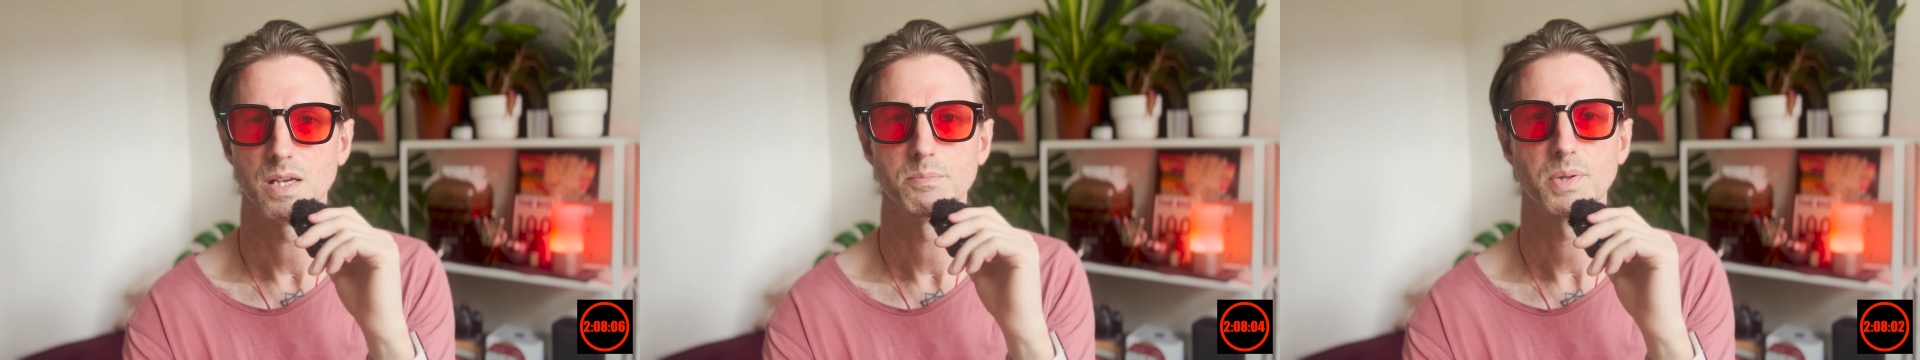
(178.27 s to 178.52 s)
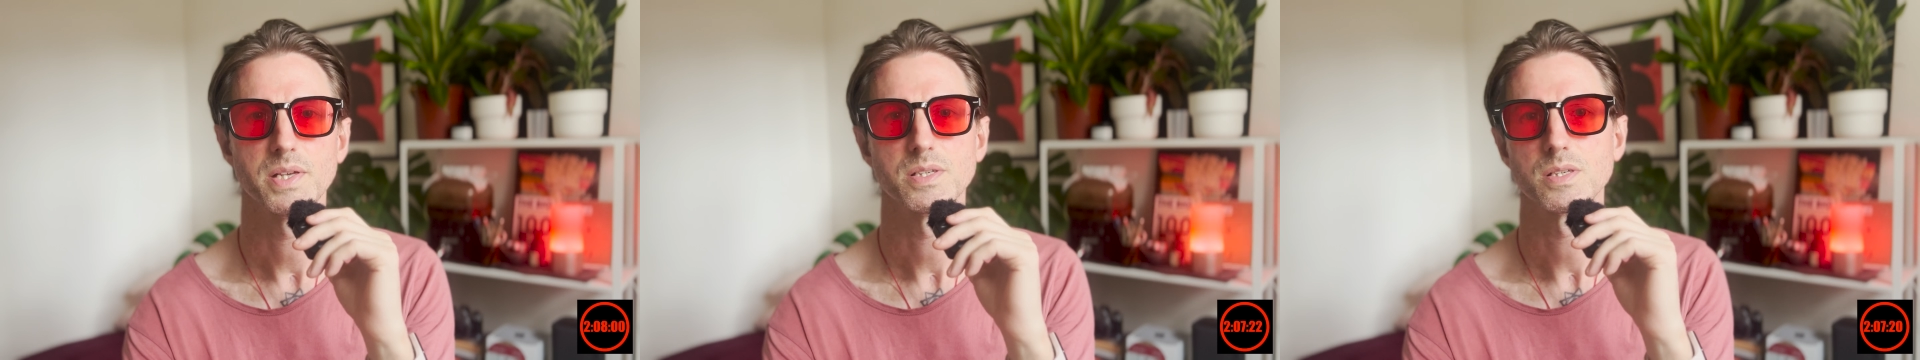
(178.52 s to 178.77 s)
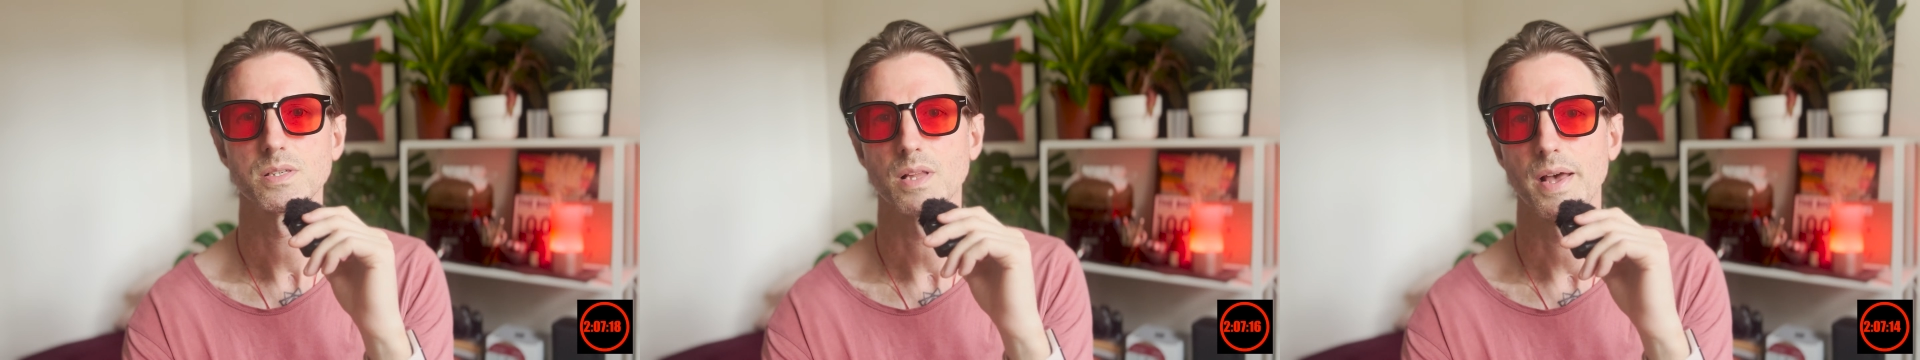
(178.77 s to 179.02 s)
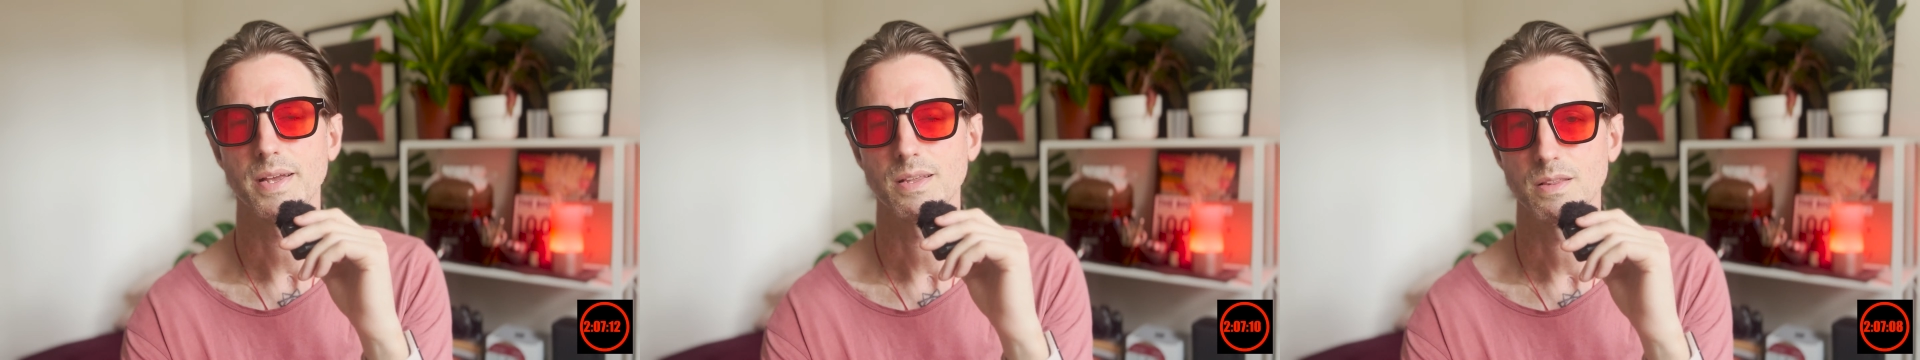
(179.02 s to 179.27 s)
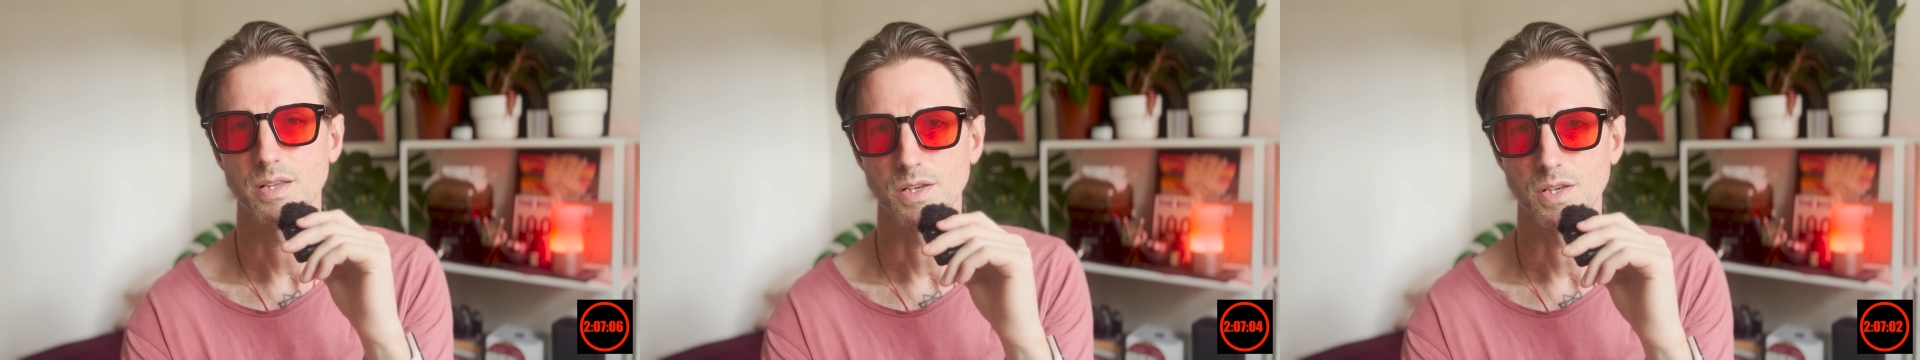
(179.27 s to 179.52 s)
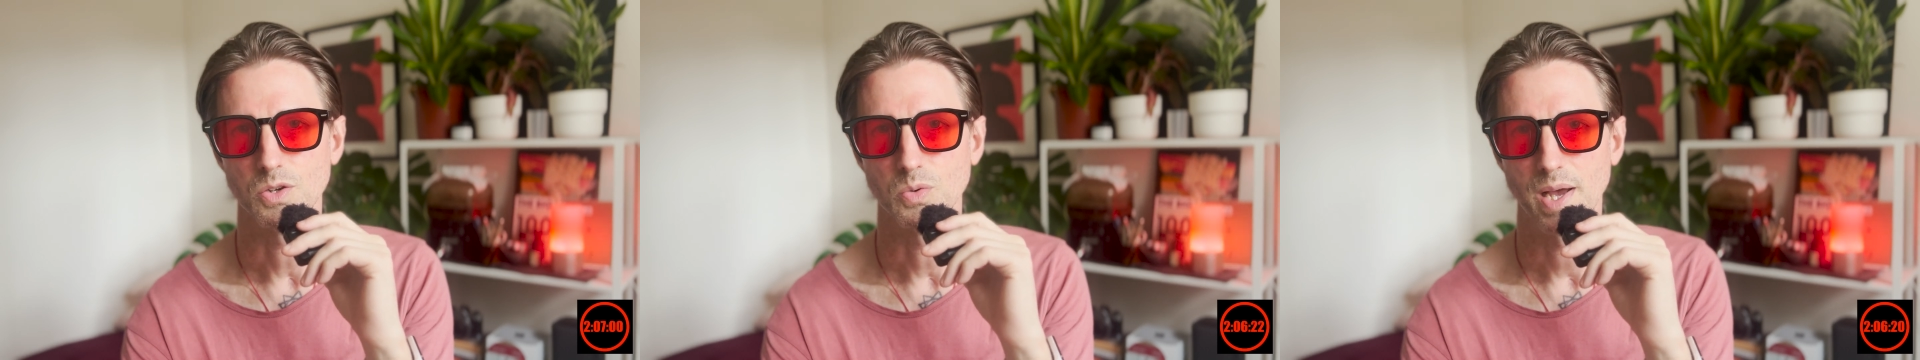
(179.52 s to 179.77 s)
places like the
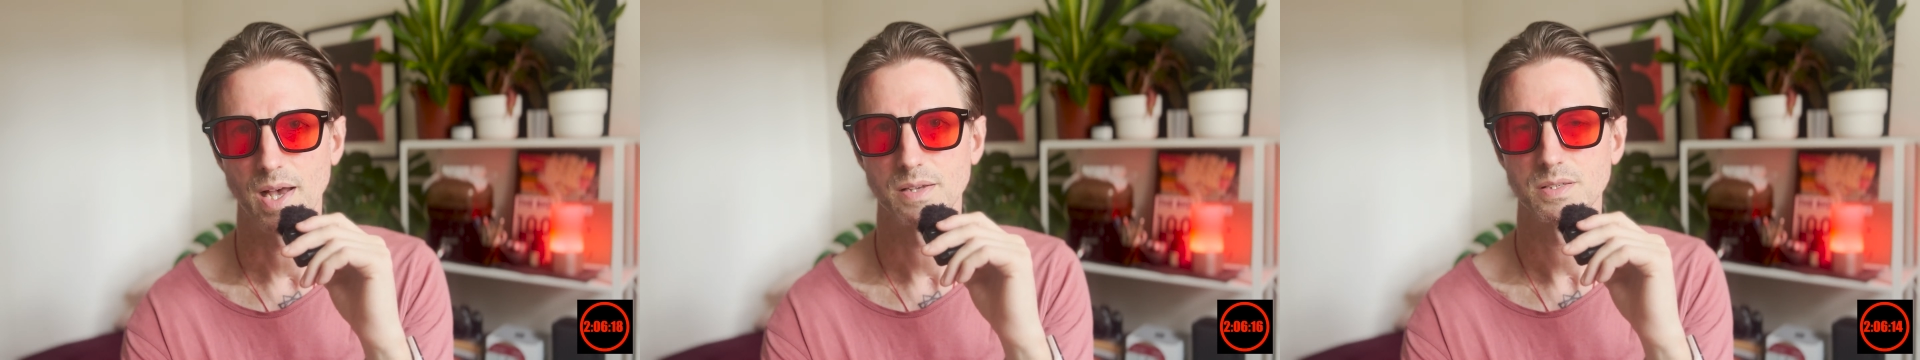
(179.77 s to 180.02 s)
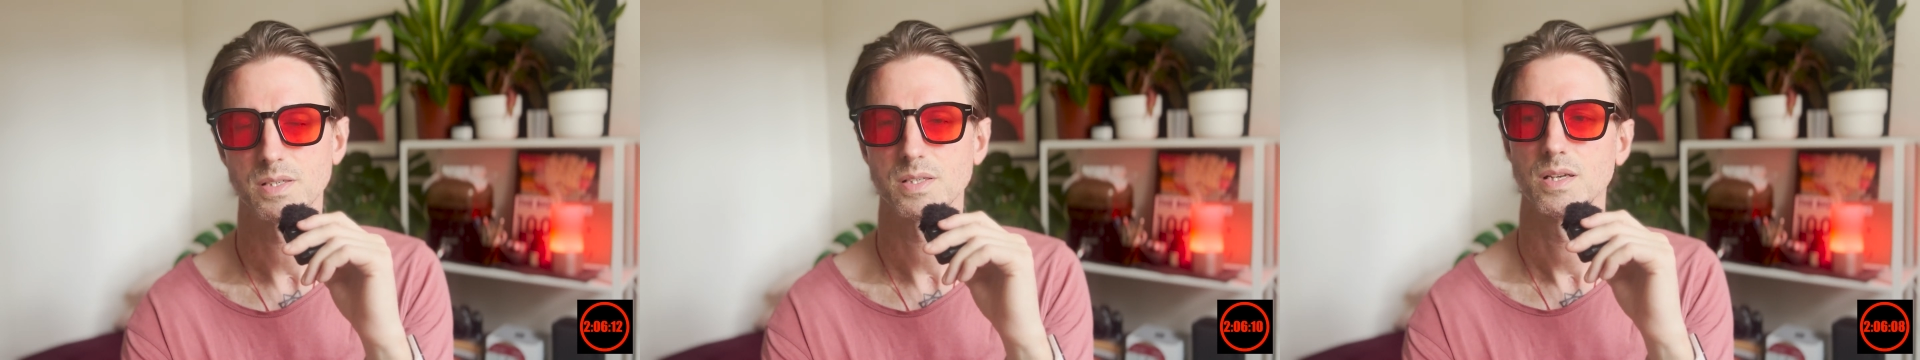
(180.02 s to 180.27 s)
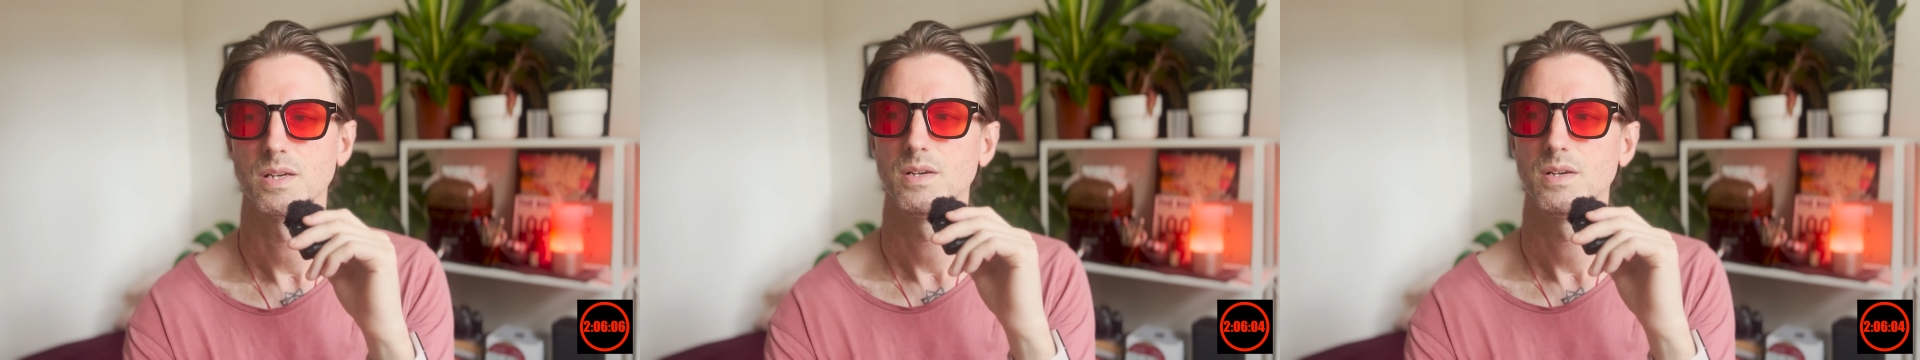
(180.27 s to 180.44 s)
US.